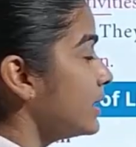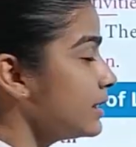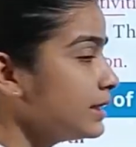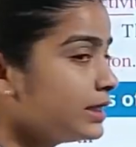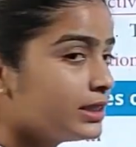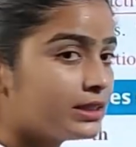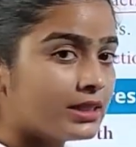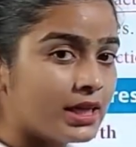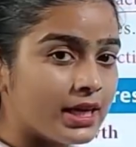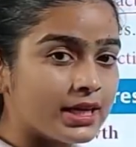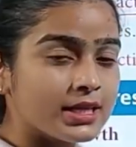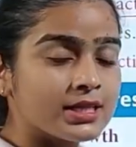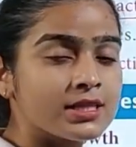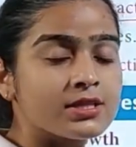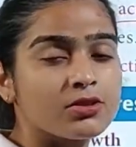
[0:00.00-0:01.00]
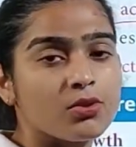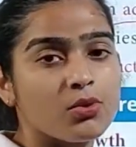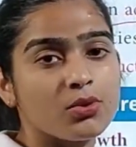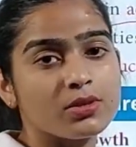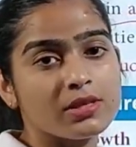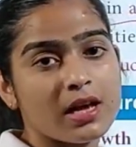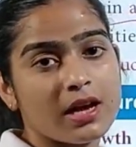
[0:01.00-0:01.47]
the things, those
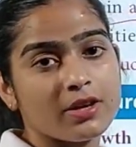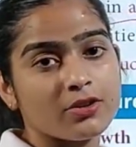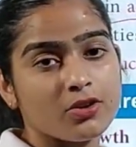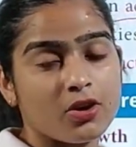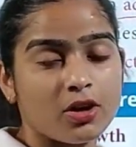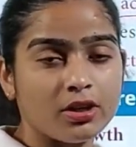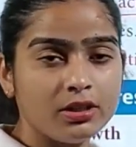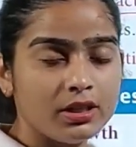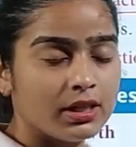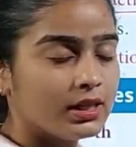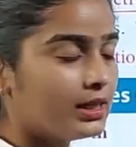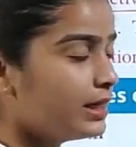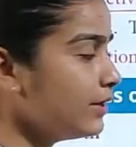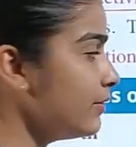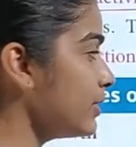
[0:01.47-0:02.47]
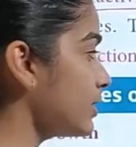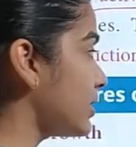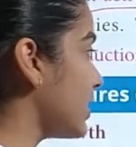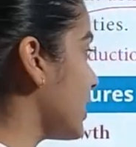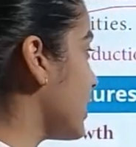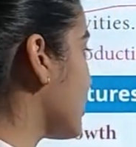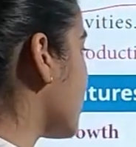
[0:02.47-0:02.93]
are your living
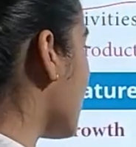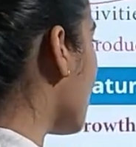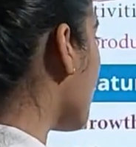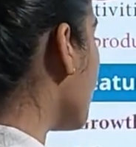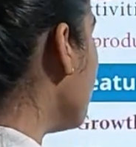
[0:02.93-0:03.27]
things. Okay,